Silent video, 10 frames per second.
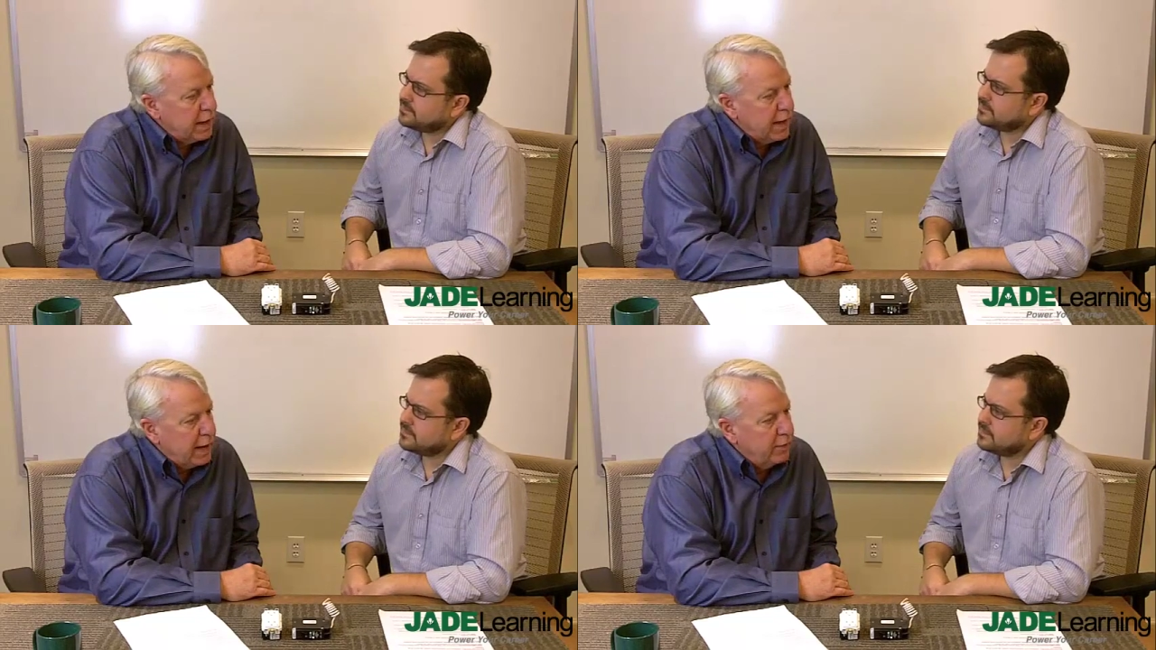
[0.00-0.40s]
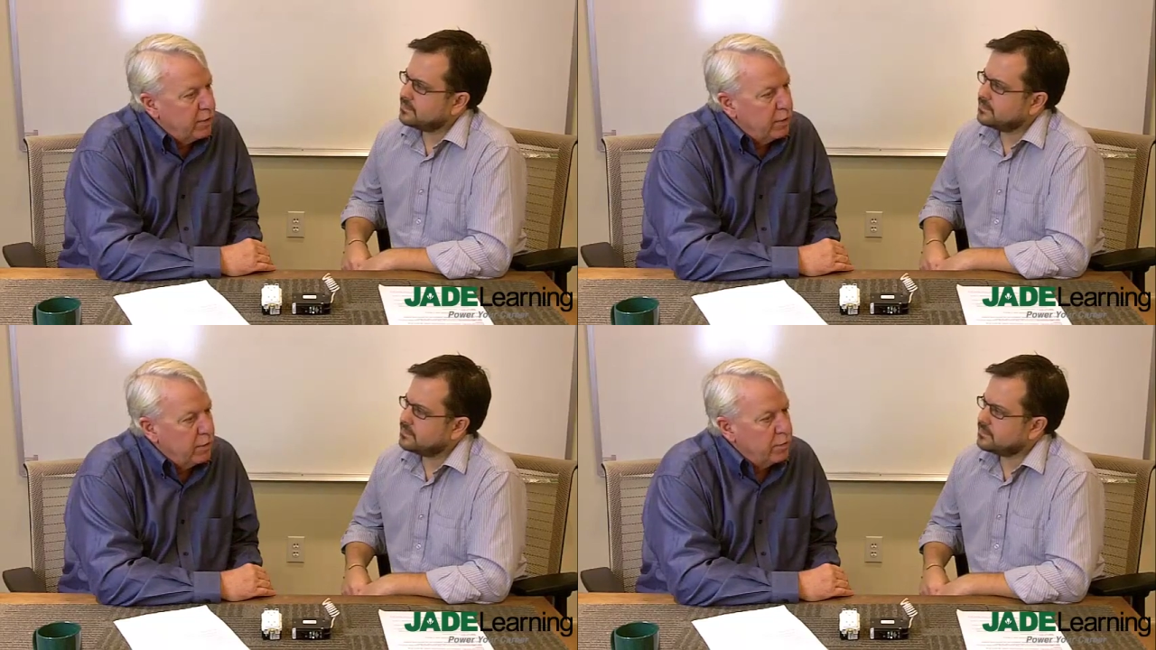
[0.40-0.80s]
Speaker 1: and
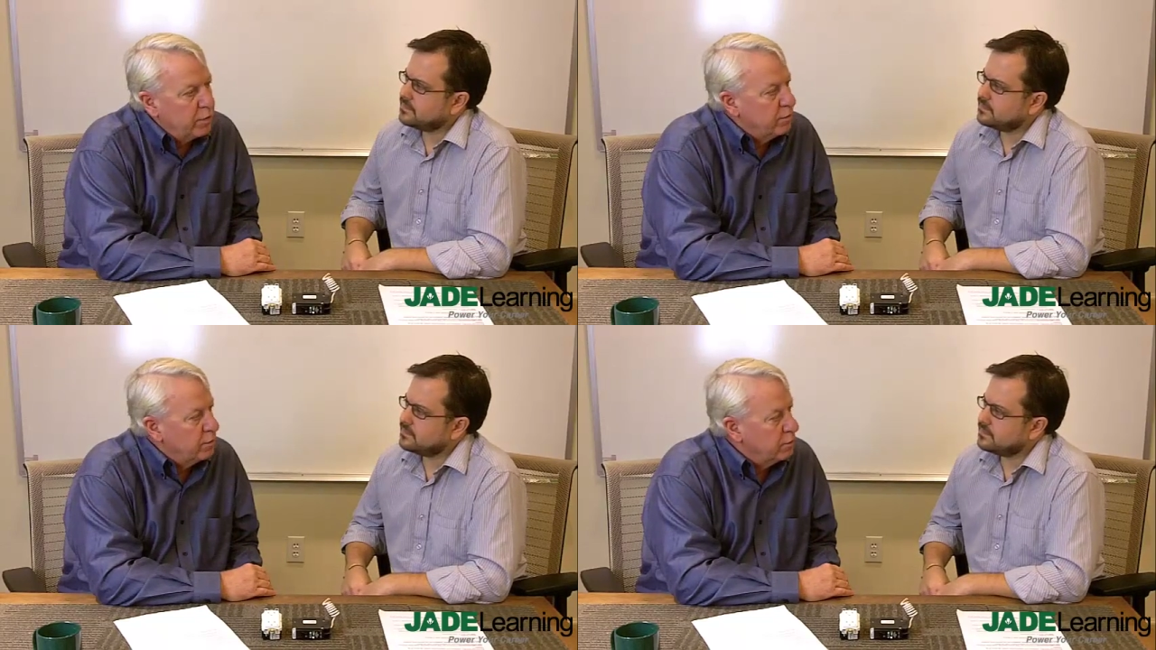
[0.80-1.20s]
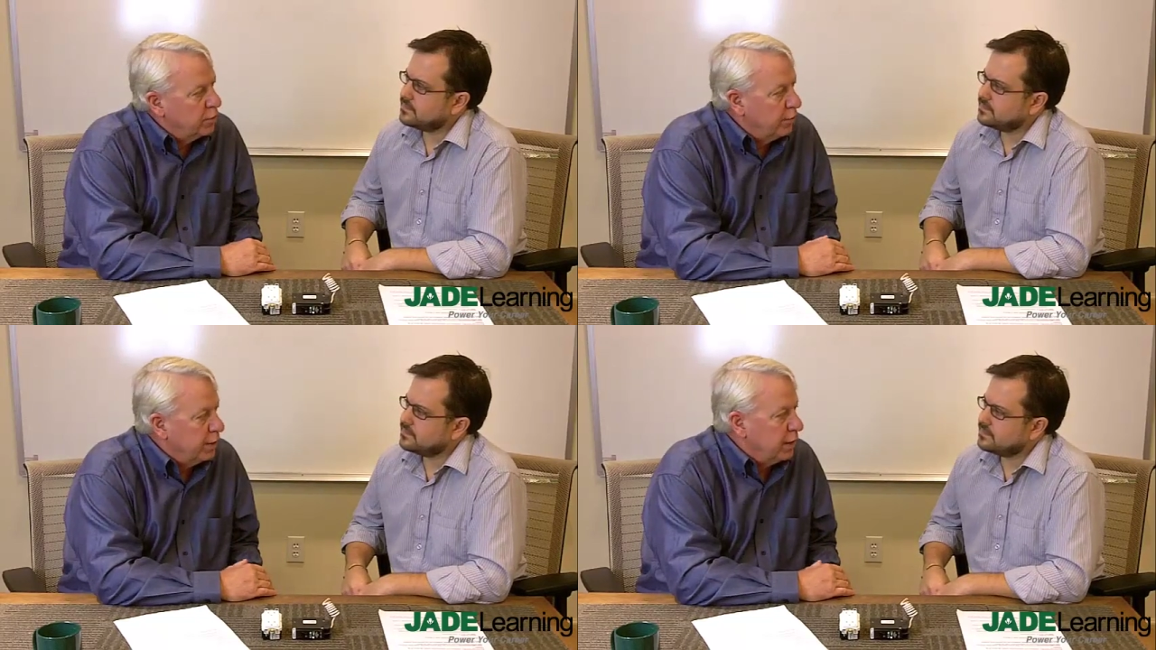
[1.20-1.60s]
the, the
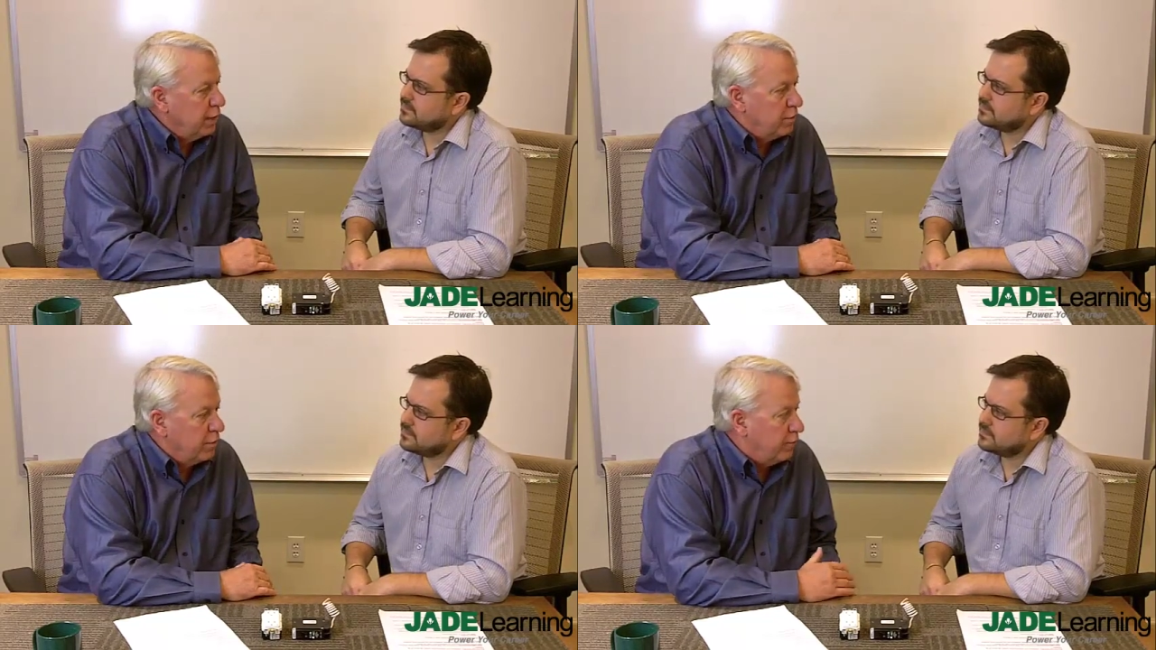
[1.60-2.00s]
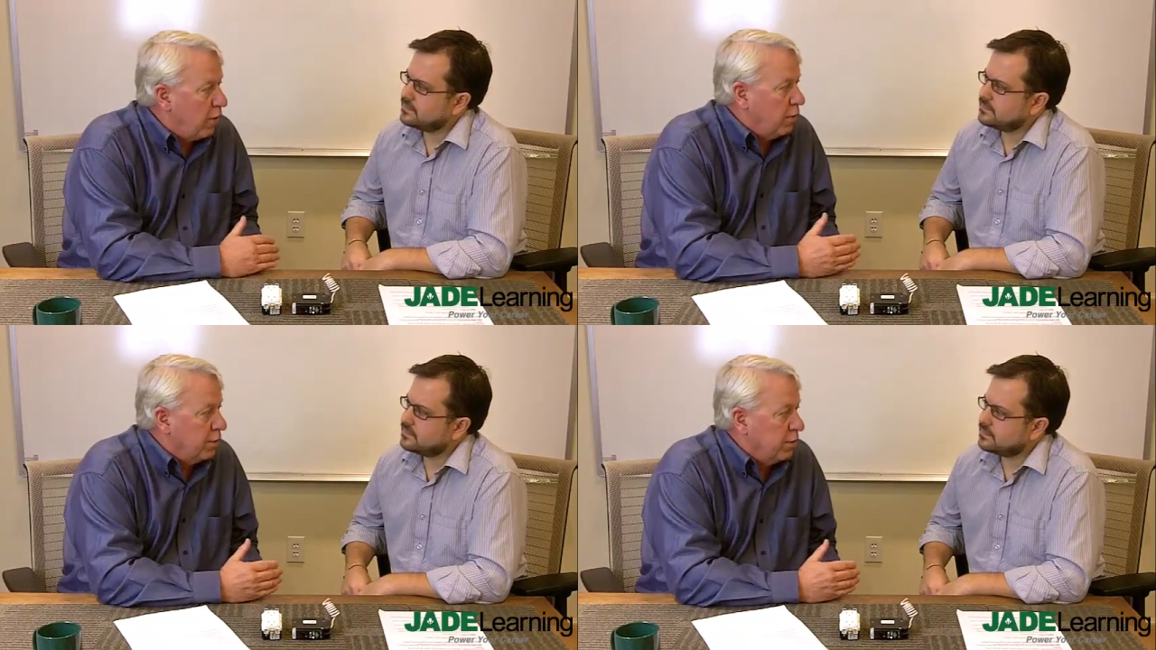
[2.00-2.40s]
current level, the
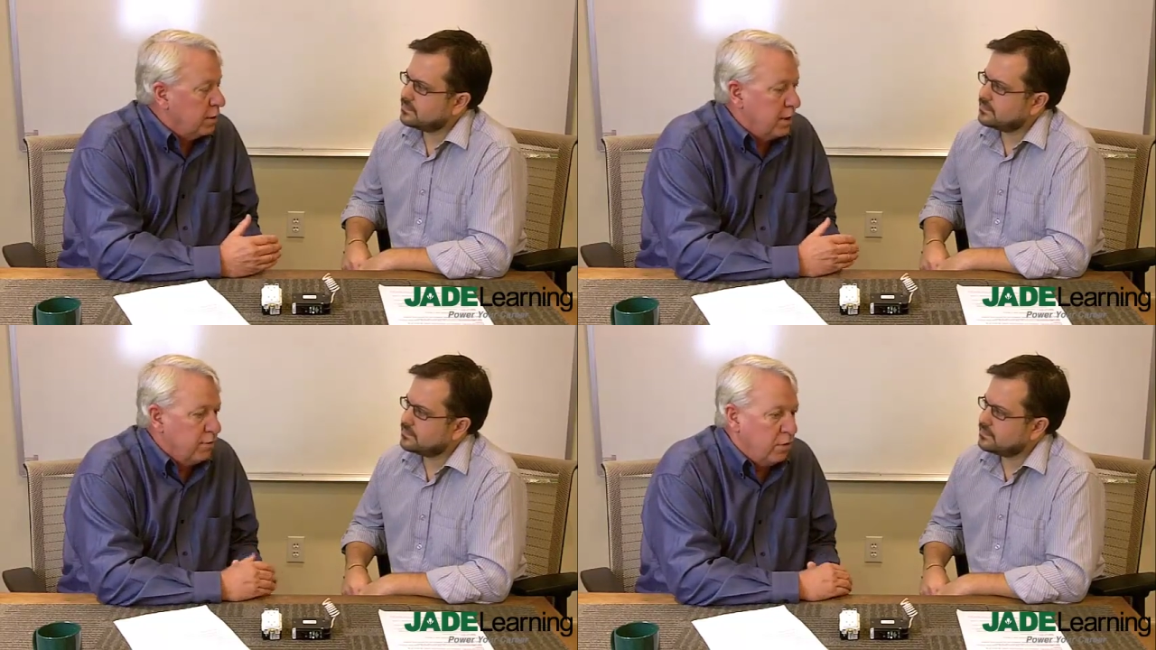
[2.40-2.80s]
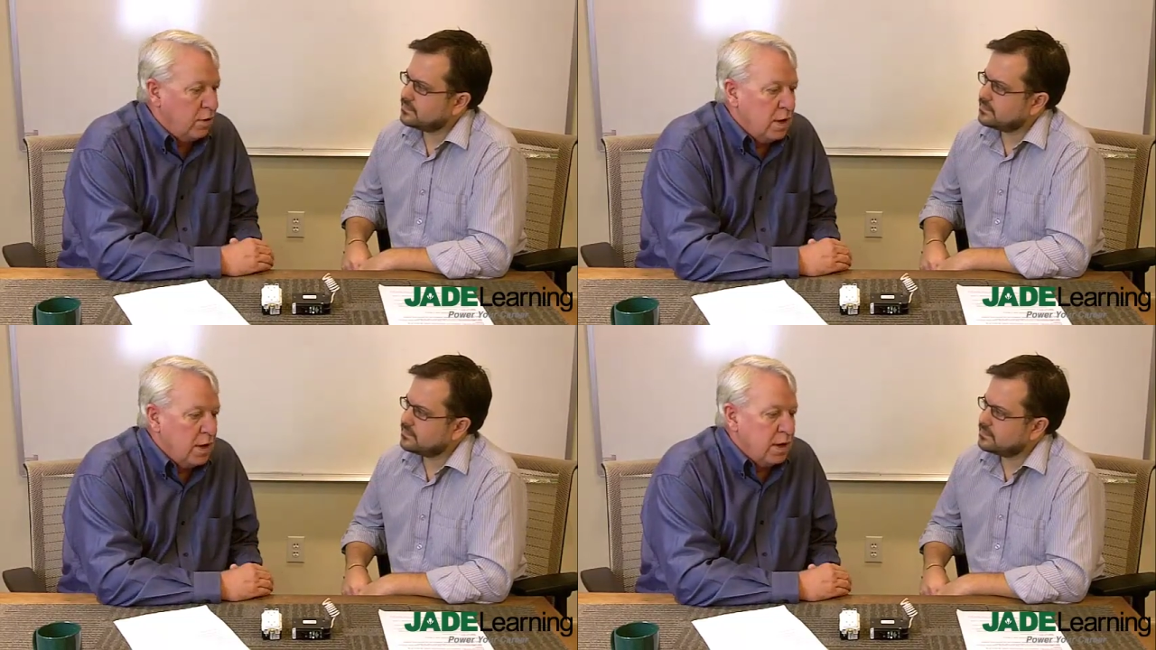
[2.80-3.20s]
fault current
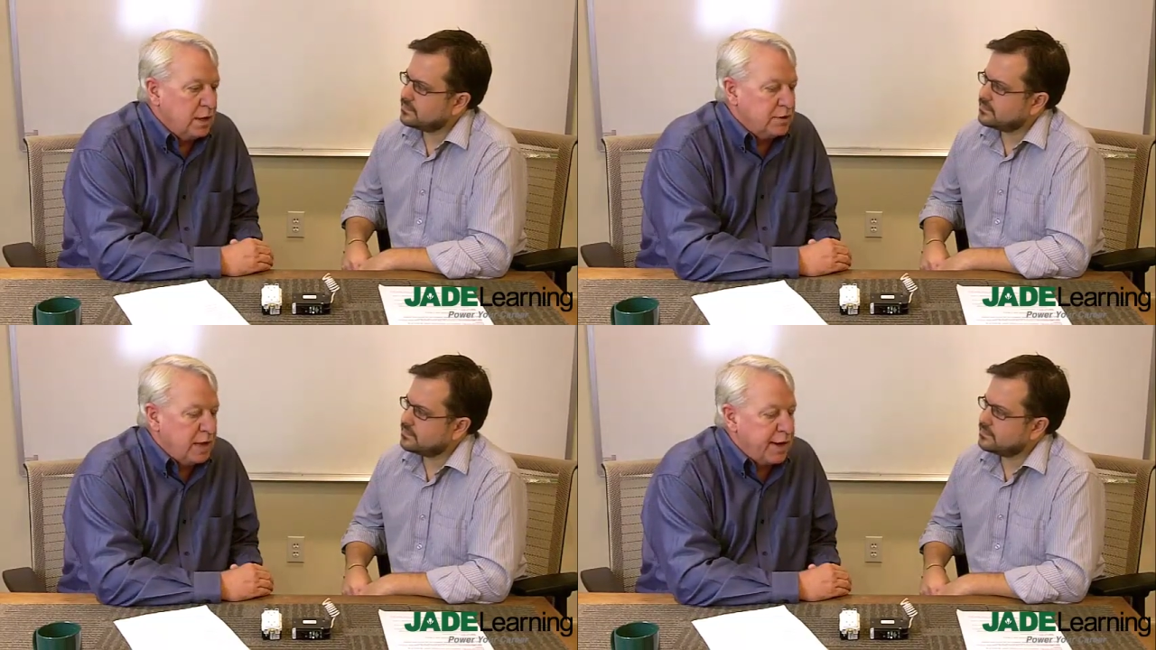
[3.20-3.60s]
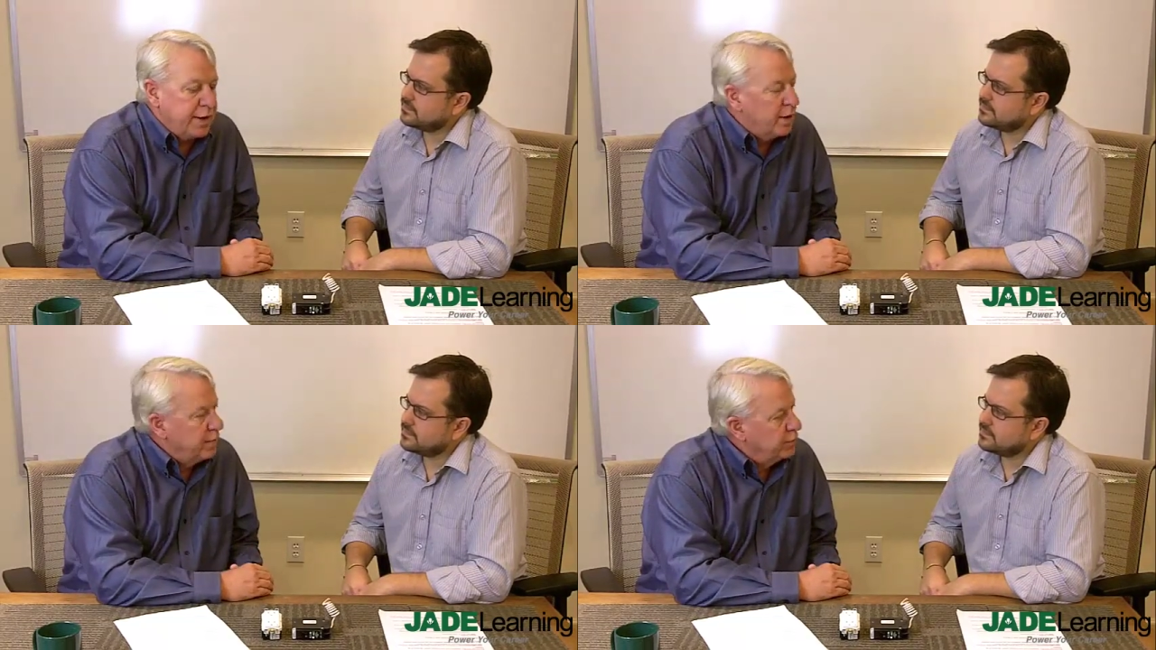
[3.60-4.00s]
level, is not
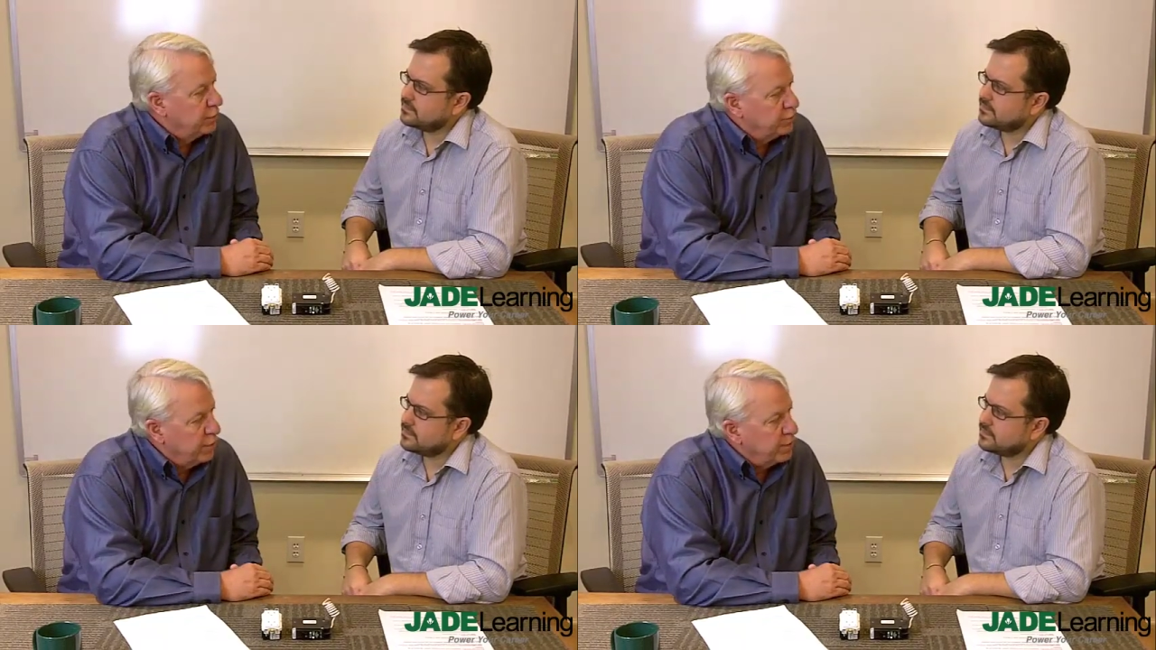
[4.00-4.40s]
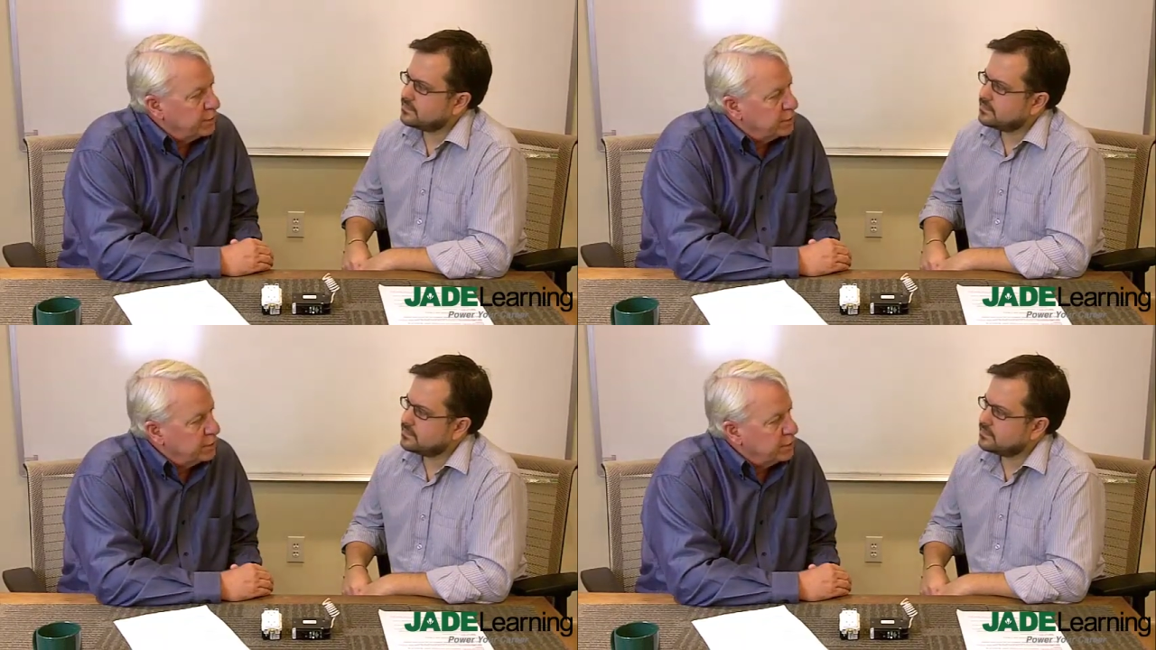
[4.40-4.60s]
enough to trip a